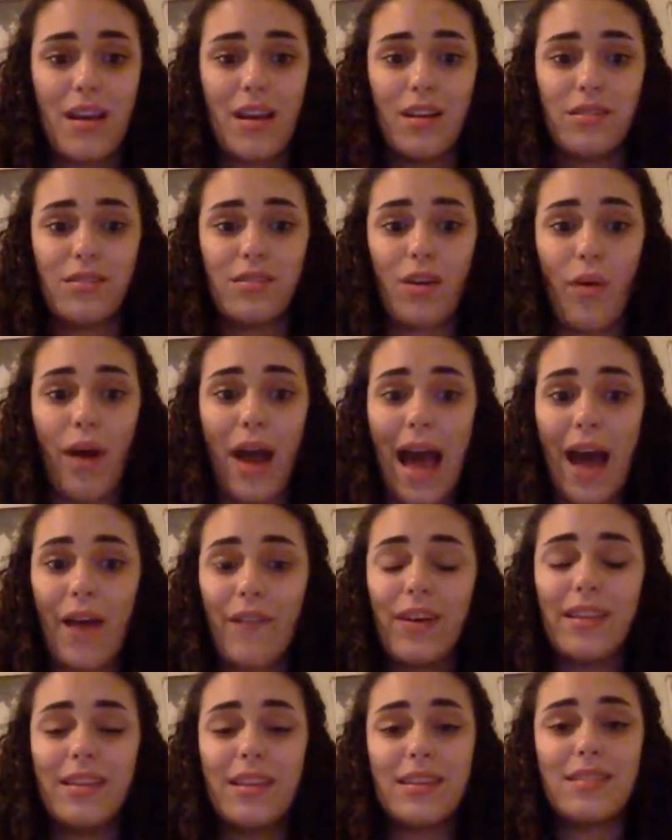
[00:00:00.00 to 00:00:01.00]
So
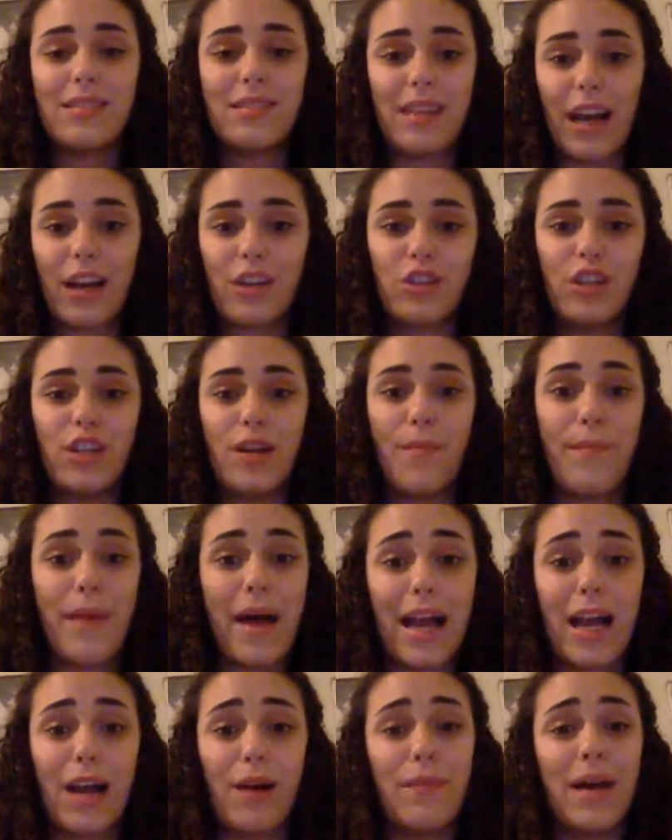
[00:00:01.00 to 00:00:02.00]
having this section to
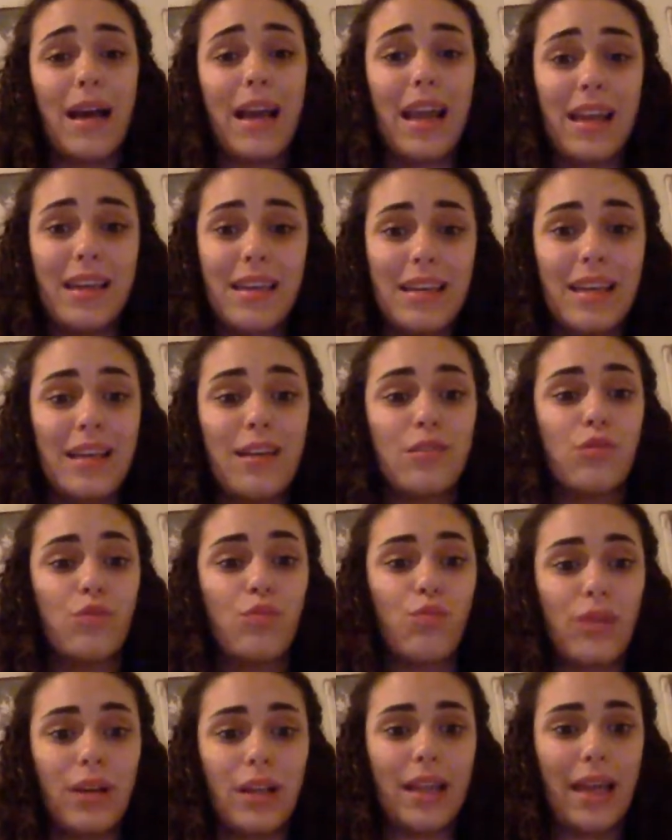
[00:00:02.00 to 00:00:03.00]
back up my ideas
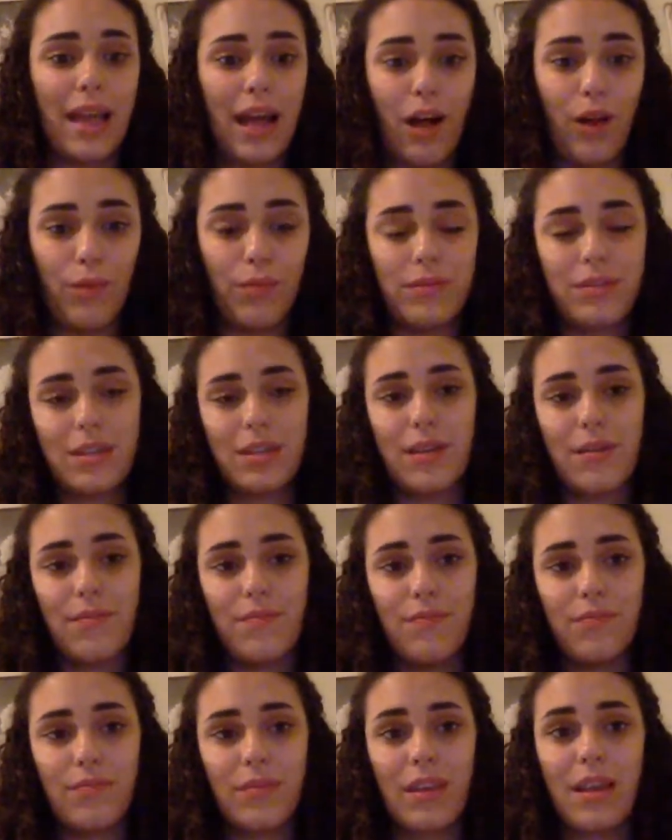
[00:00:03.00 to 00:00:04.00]
really helped.
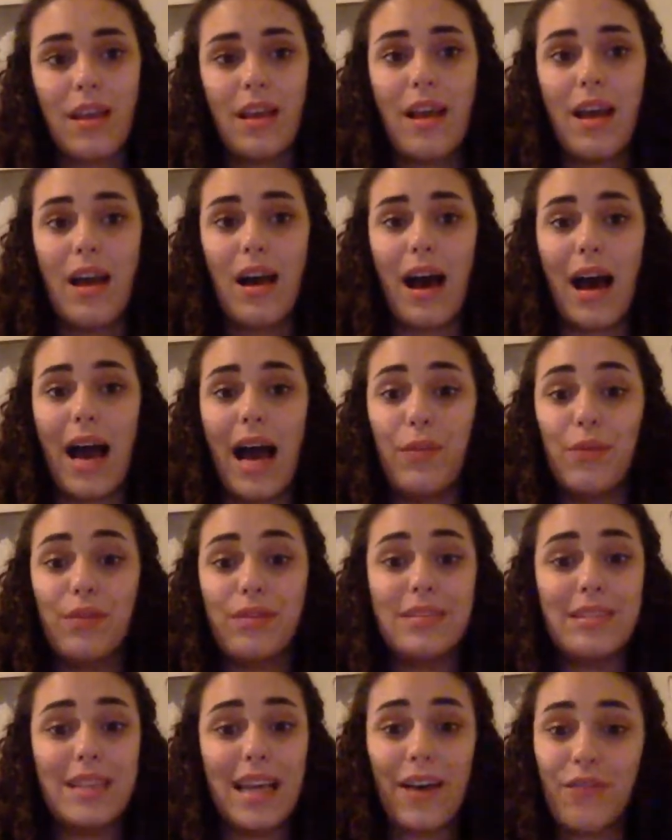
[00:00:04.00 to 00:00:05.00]
I will
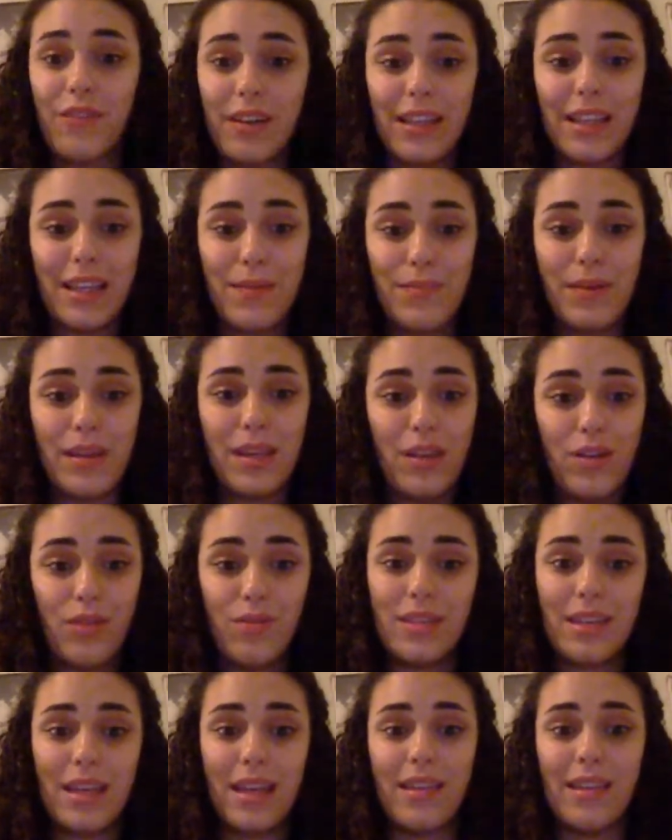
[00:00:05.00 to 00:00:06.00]
definitely be
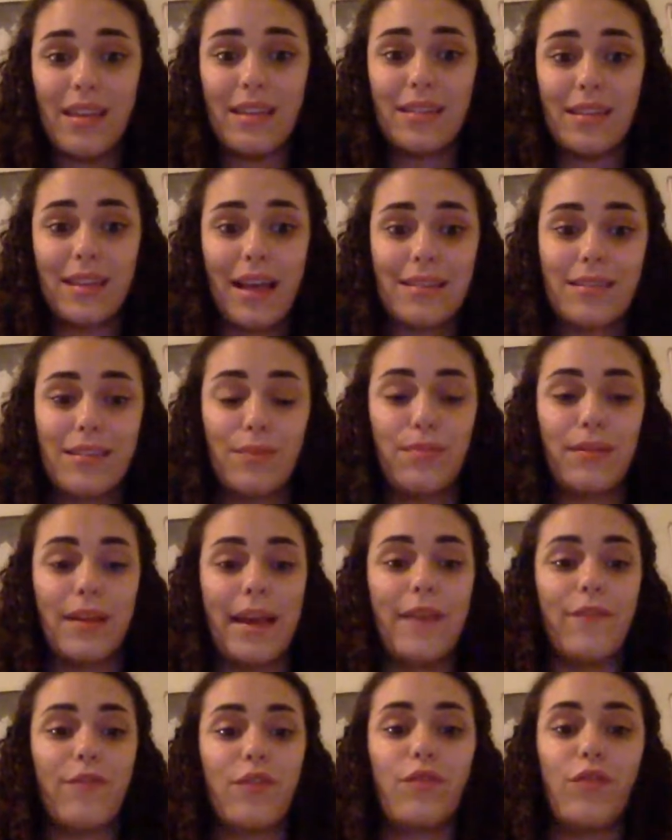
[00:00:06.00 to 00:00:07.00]
using this lesson
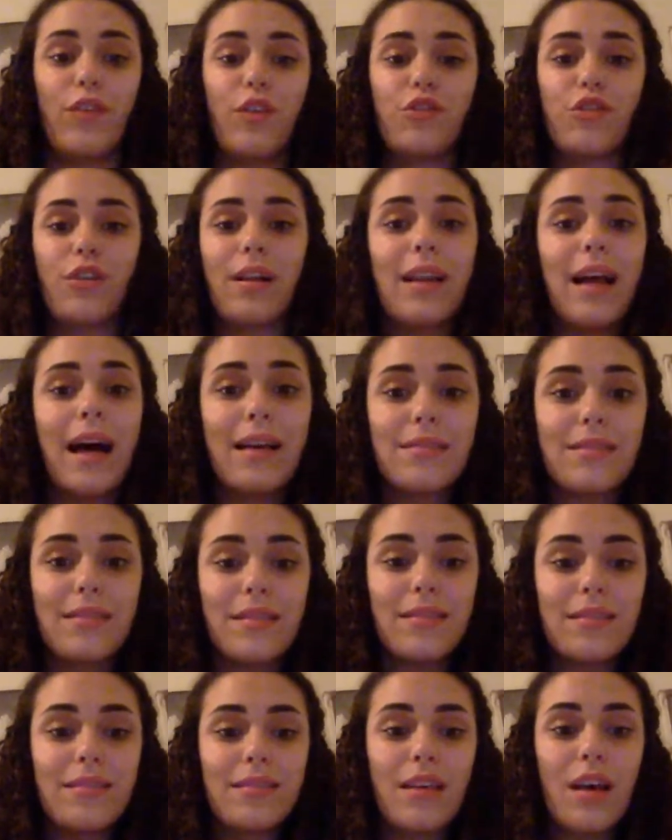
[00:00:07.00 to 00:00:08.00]
plan for future
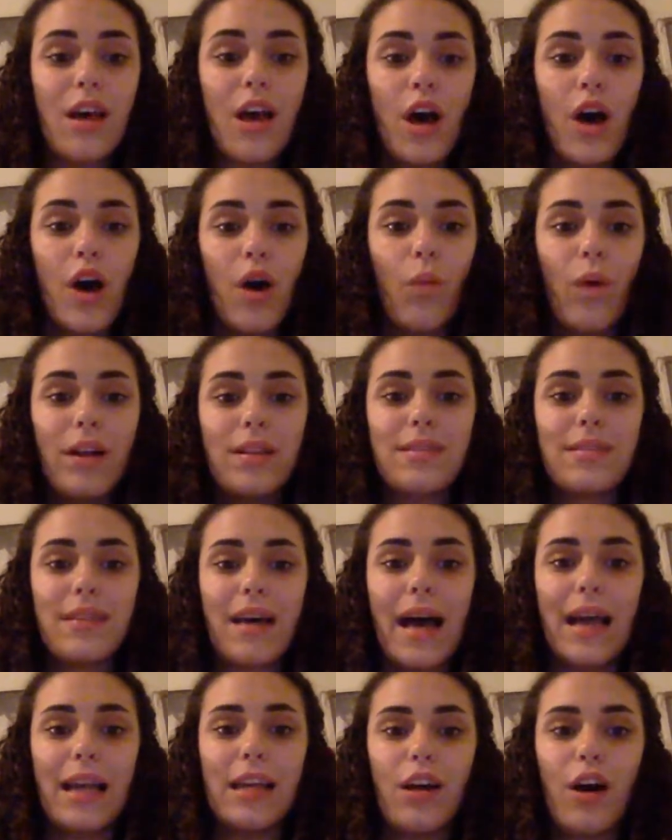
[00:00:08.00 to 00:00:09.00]
classes once
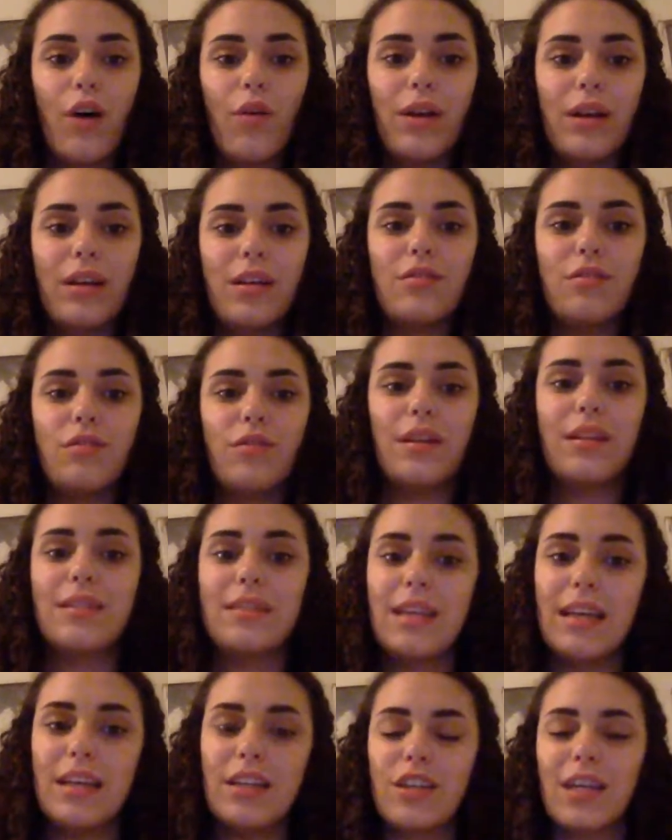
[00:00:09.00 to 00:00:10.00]
I go into student
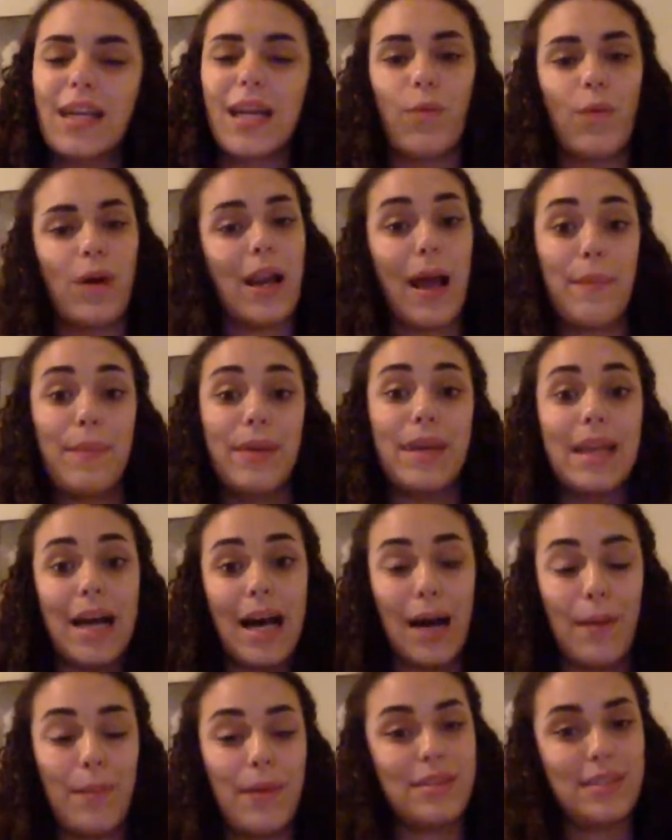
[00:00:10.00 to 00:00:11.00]
teaching and when I
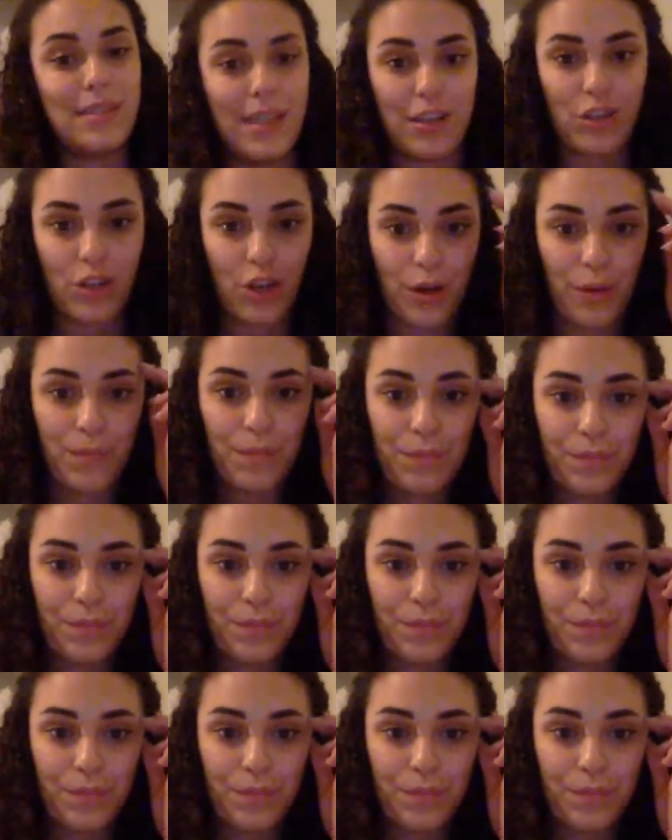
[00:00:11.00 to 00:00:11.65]
become a teacher.